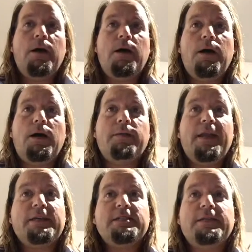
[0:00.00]
The
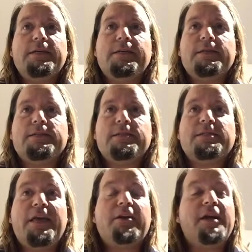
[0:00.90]
next thing is the
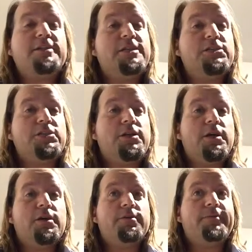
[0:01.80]
standardization
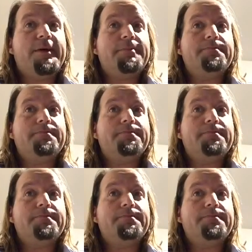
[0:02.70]
of